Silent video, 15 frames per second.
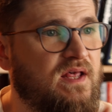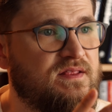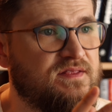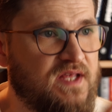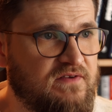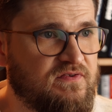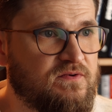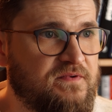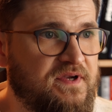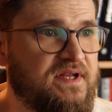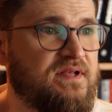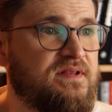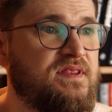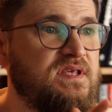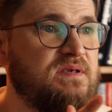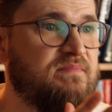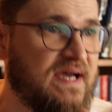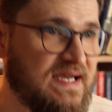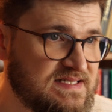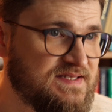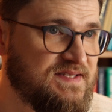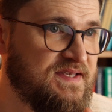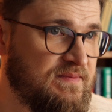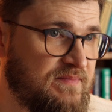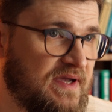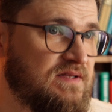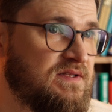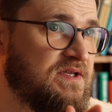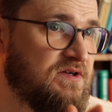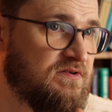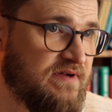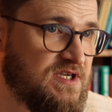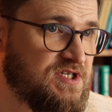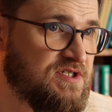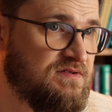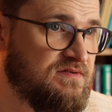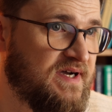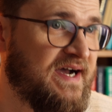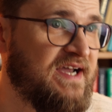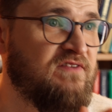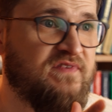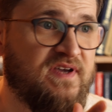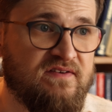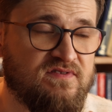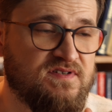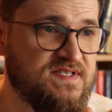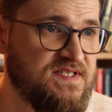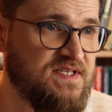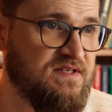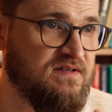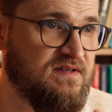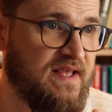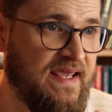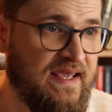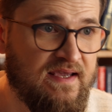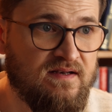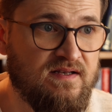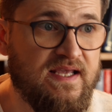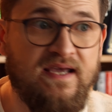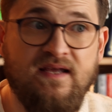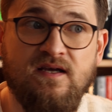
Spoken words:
They've created the best email integration I've ever seen and an